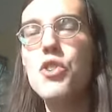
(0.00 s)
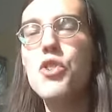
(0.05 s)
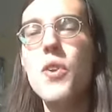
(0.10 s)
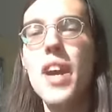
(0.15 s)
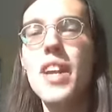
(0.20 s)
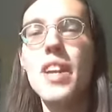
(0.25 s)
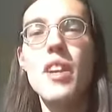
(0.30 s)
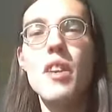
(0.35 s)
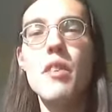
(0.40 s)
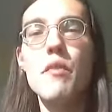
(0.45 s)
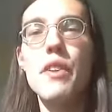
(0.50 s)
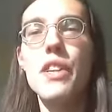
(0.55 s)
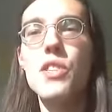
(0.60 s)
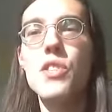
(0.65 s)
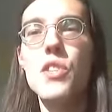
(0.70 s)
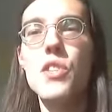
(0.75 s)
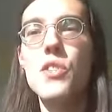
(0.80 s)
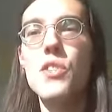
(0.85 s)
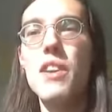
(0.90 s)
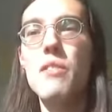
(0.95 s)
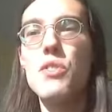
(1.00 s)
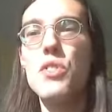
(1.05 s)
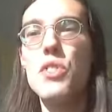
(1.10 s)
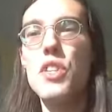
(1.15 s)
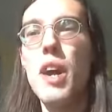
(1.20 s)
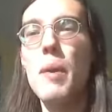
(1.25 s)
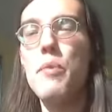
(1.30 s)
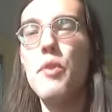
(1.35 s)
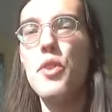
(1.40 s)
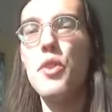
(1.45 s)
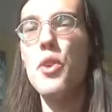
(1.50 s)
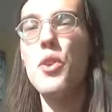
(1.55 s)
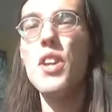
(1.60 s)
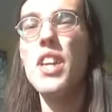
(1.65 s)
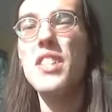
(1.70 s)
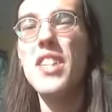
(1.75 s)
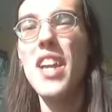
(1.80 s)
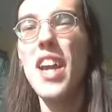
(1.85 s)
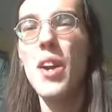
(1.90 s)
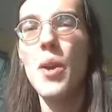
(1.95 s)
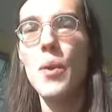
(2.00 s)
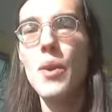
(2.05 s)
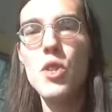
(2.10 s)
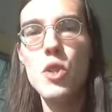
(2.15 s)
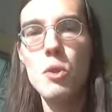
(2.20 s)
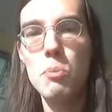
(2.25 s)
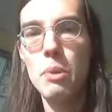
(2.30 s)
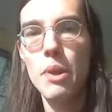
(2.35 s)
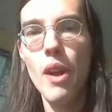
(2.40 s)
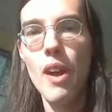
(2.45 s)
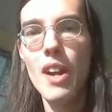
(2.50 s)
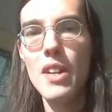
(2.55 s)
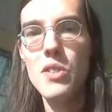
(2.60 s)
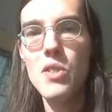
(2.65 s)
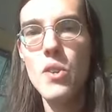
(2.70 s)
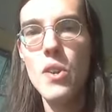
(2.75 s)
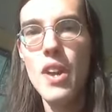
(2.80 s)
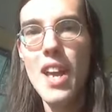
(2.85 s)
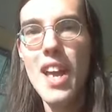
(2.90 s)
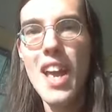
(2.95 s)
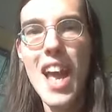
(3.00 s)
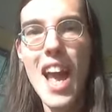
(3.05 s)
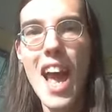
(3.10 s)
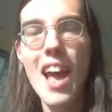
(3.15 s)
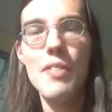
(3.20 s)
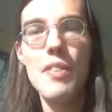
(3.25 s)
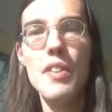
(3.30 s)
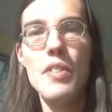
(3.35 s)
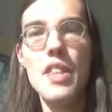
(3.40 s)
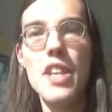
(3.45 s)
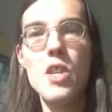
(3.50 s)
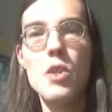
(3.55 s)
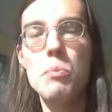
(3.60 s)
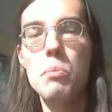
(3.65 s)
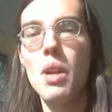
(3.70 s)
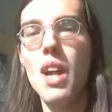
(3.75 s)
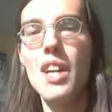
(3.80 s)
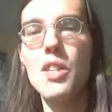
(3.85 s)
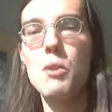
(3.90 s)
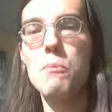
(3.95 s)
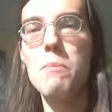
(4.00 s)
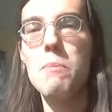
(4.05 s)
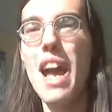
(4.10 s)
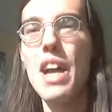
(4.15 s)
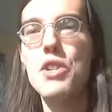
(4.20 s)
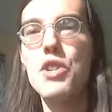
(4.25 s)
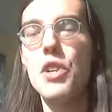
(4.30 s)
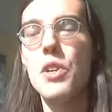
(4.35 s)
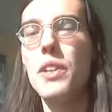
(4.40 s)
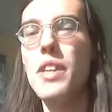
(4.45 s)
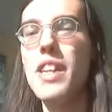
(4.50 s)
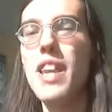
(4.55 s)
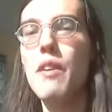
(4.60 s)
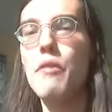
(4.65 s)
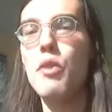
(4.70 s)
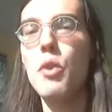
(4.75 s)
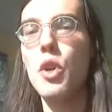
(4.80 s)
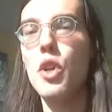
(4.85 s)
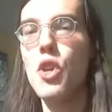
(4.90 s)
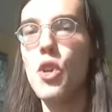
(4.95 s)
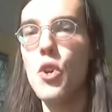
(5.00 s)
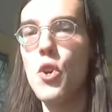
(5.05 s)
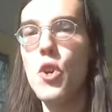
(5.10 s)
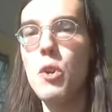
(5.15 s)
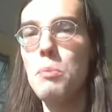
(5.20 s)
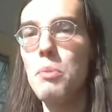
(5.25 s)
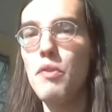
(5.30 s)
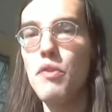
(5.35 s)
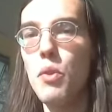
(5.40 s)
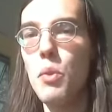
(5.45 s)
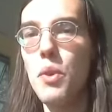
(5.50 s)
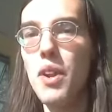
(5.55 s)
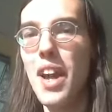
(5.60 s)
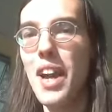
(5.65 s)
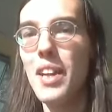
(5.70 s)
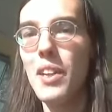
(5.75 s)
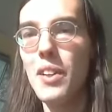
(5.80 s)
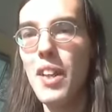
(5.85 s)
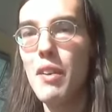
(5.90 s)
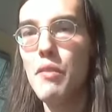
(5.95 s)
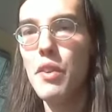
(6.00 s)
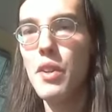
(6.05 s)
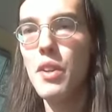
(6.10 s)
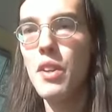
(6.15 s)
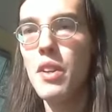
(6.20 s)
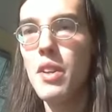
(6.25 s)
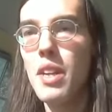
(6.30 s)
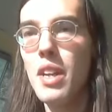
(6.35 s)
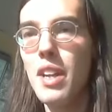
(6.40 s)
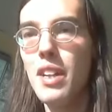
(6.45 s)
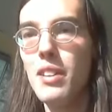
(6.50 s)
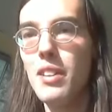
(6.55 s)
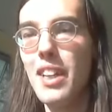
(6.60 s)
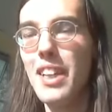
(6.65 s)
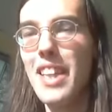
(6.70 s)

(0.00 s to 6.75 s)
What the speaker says: They're trying to convince us they stopped 30 terrorist plots and that these plots magically never occurred before 9/11.